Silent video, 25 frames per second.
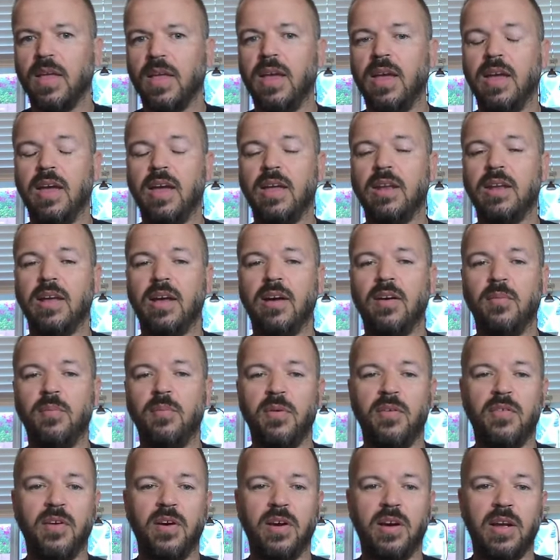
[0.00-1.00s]
And I'd
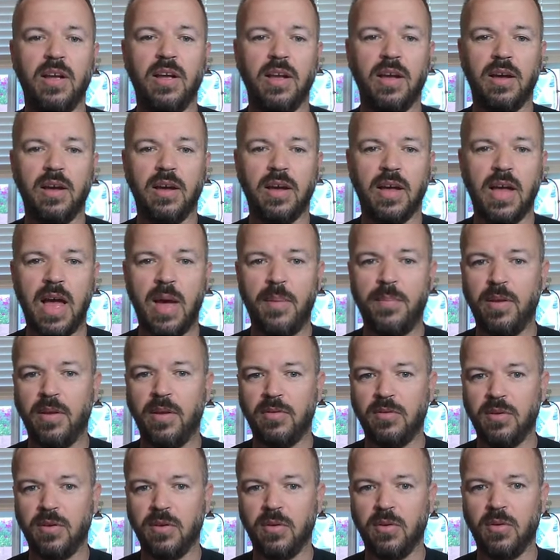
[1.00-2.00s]
be very happy
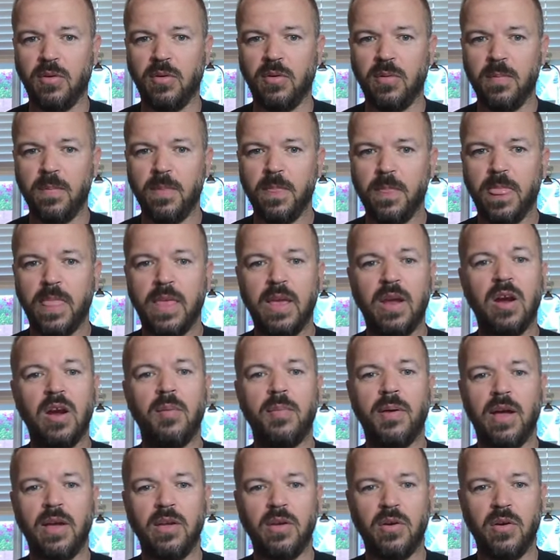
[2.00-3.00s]
to hear
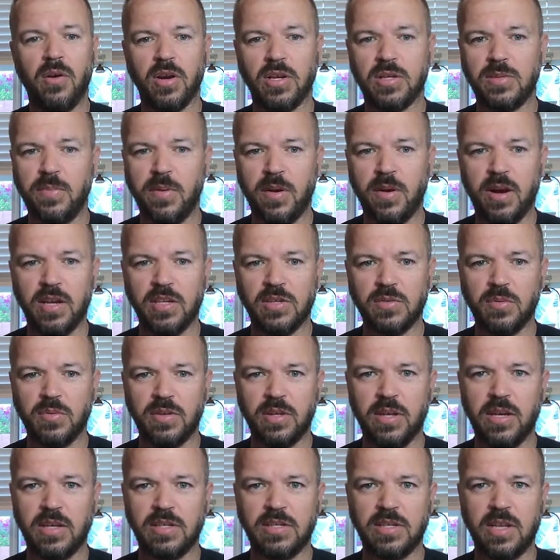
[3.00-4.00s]
about your experience with
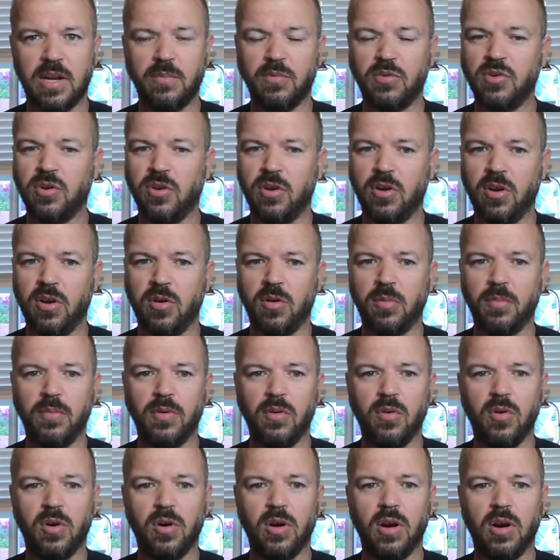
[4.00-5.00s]
this, and I'm sure
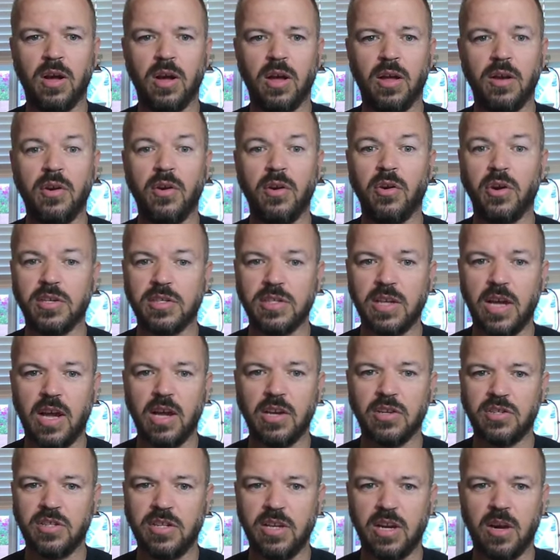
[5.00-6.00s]
your
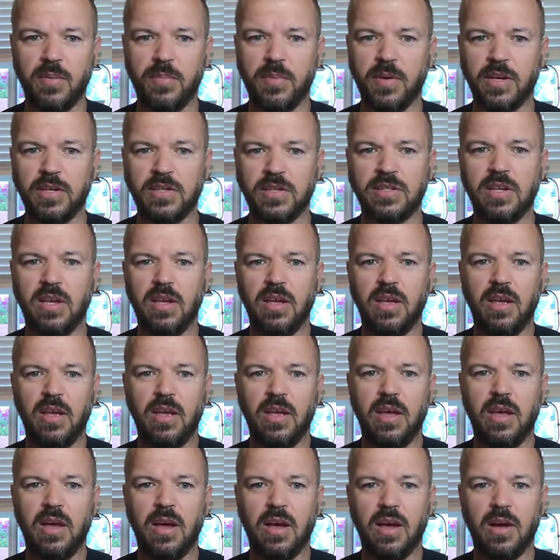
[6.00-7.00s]
neurosage therapist
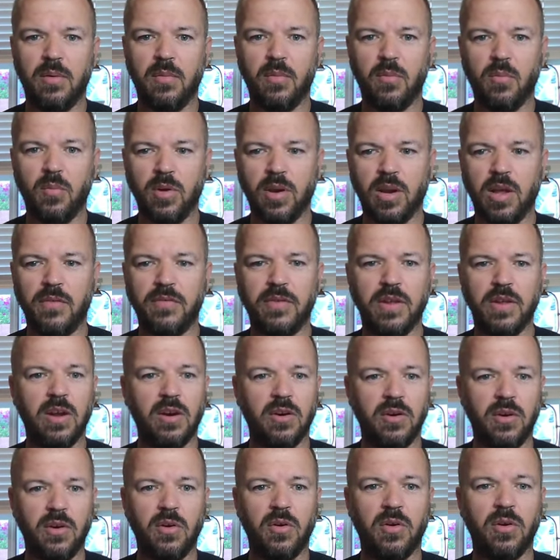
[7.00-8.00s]
would love to
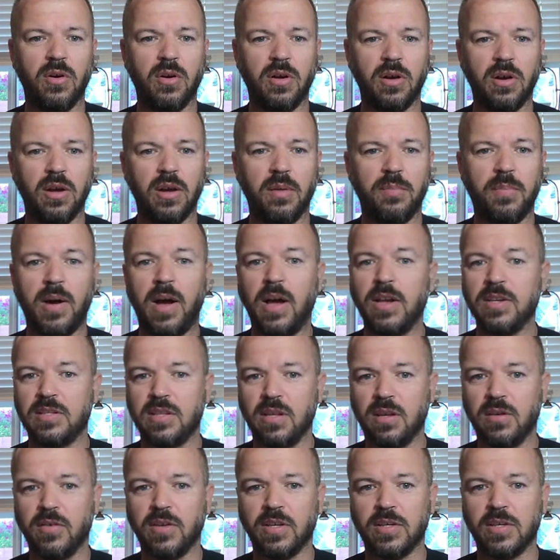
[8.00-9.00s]
hear your
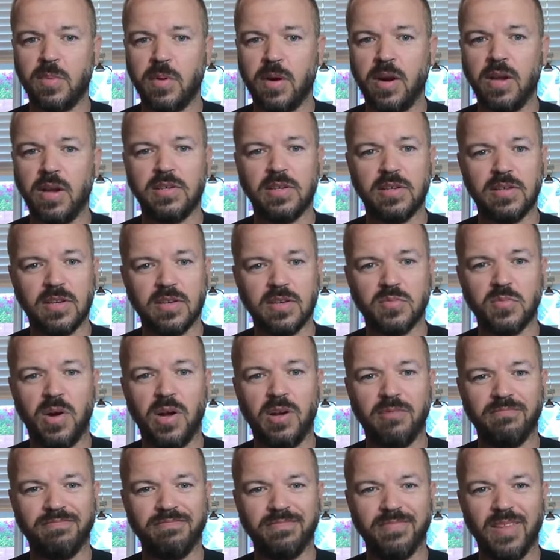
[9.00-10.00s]
positive experiences as
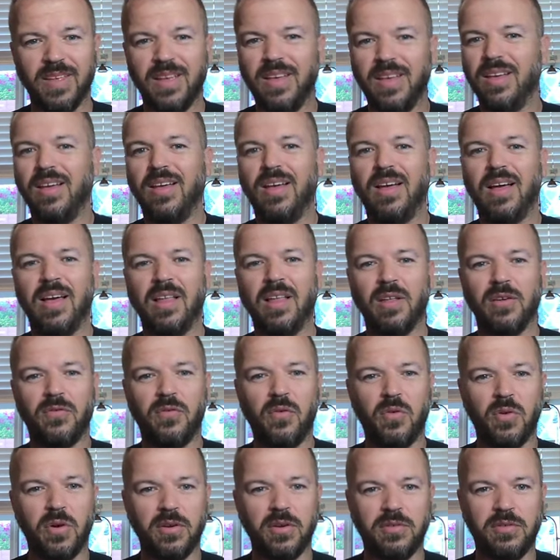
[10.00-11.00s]
well. I look
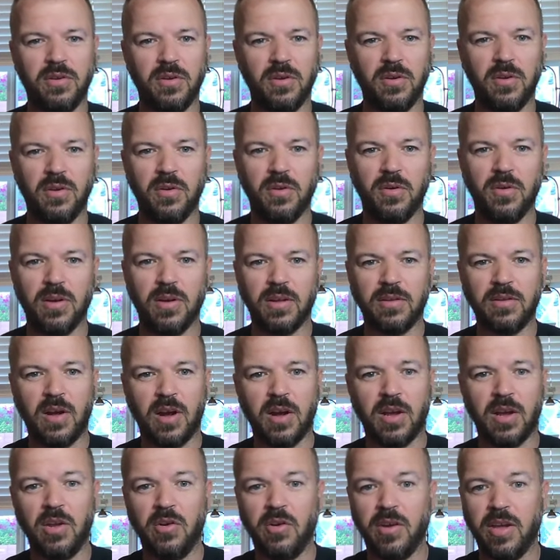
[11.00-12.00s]
forward to
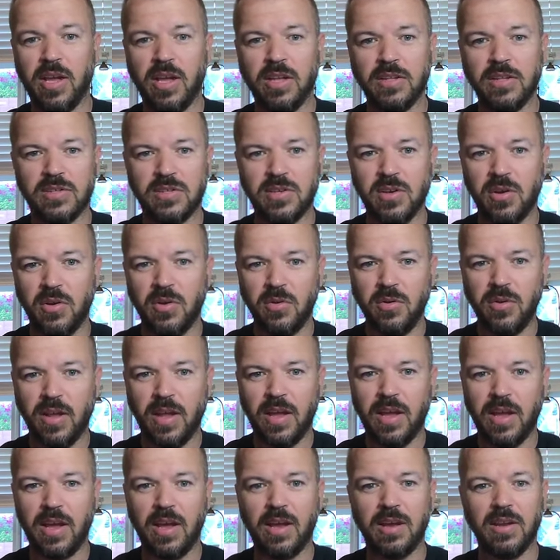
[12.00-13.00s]
talking to you again soon,
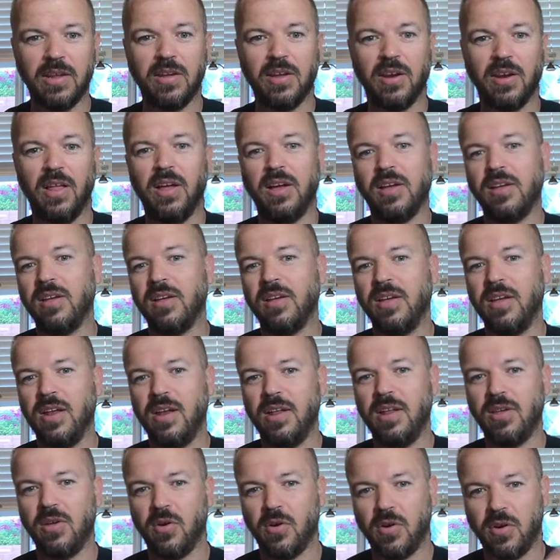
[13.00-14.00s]
and good luck
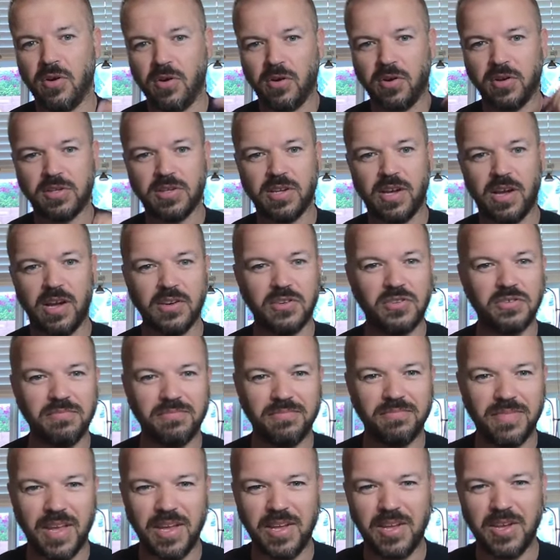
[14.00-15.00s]
getting your neurosage.
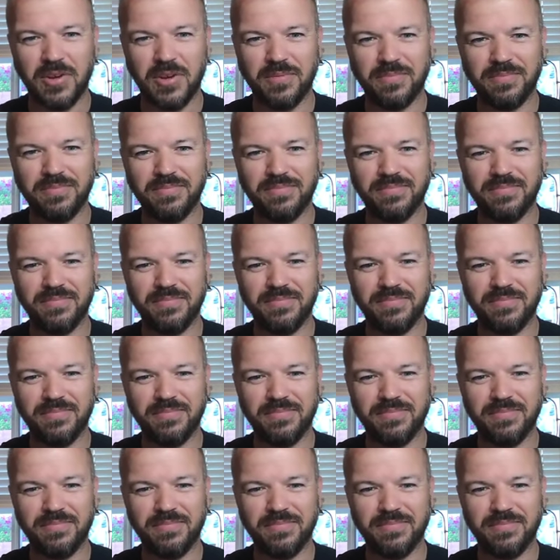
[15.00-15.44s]
Thank you.